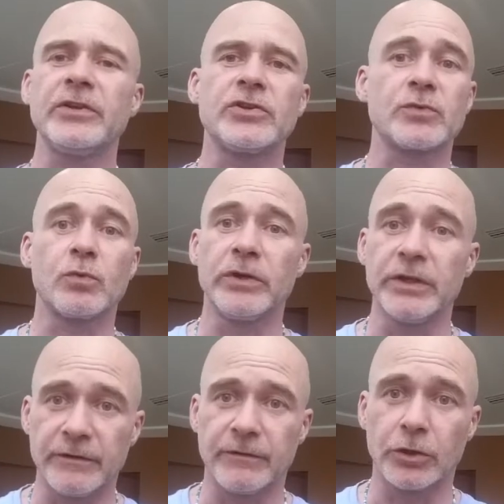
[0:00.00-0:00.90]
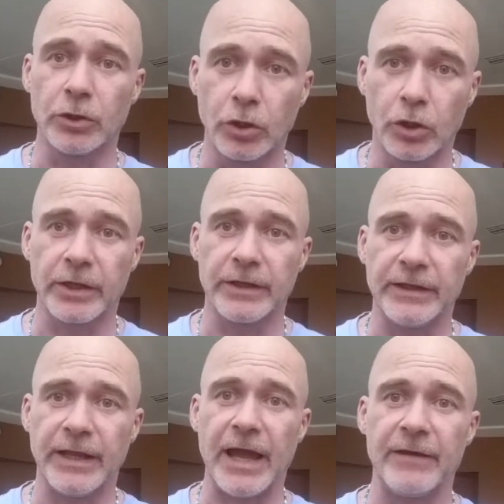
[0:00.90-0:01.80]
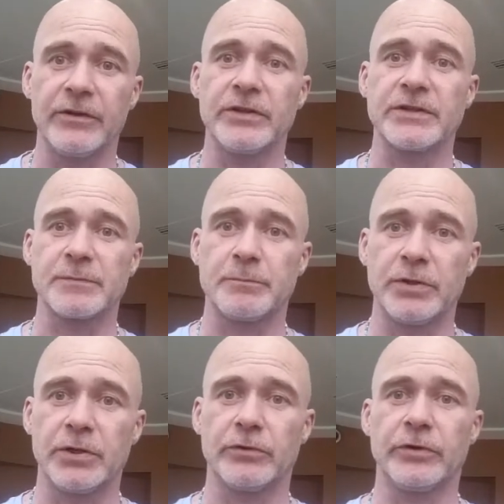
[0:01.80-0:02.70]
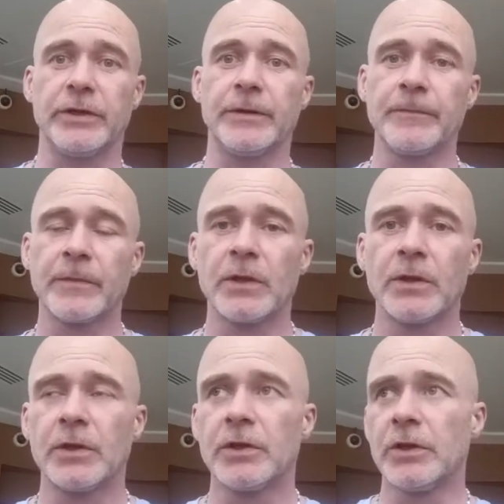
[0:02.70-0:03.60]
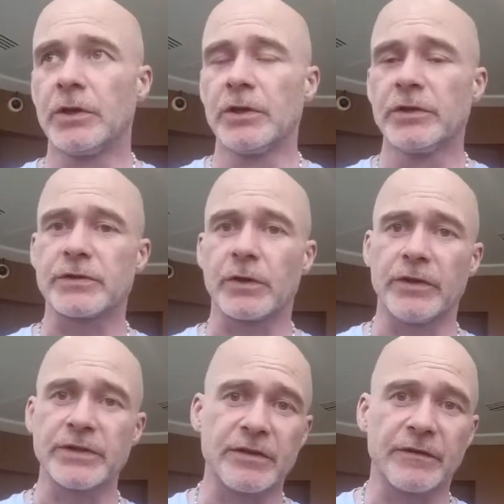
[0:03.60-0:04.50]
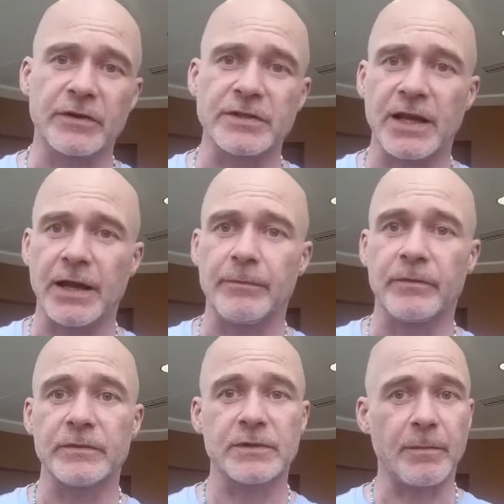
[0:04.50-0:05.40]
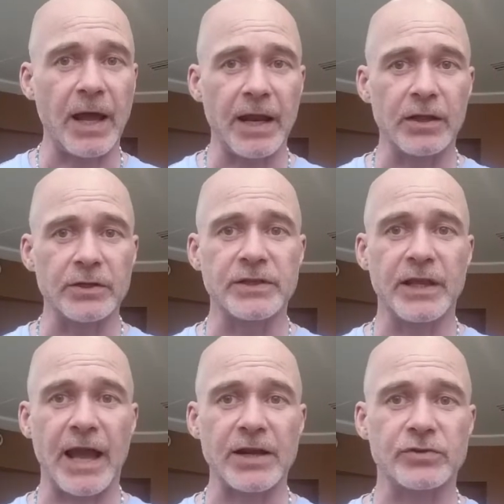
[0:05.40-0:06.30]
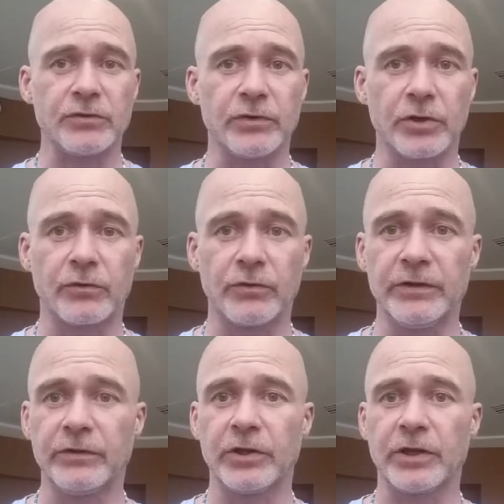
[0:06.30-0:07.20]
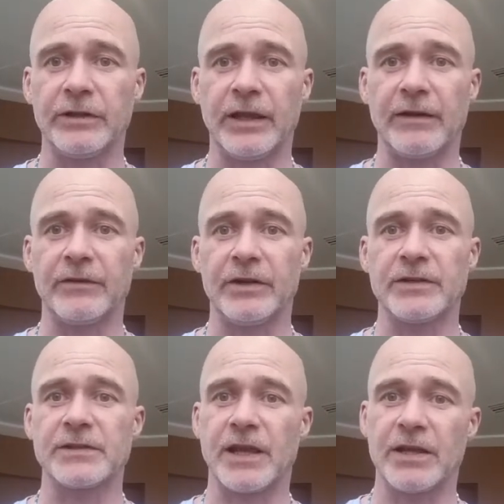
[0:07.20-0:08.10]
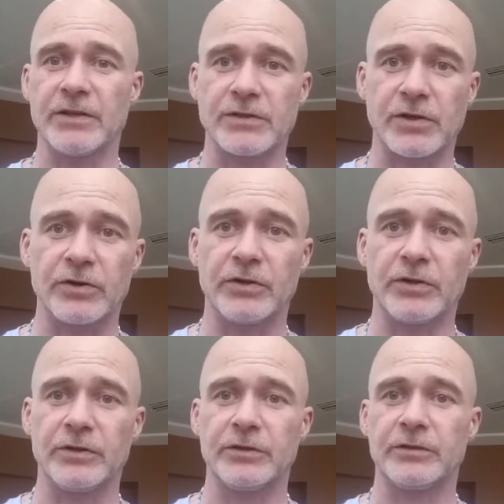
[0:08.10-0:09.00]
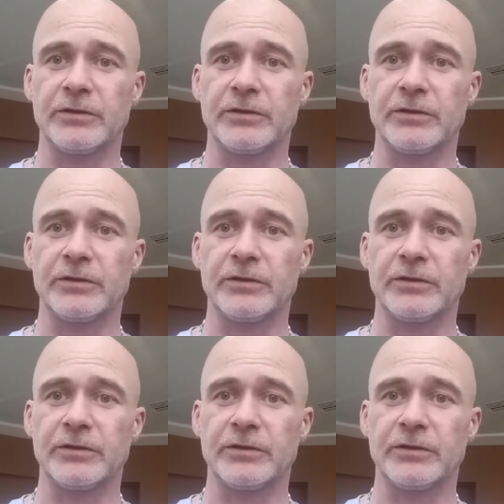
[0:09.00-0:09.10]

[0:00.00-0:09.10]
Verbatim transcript: they just wouldn't even look at the evidence period so this is the first time to my knowledge they actually agreed to look at the evidence and certainly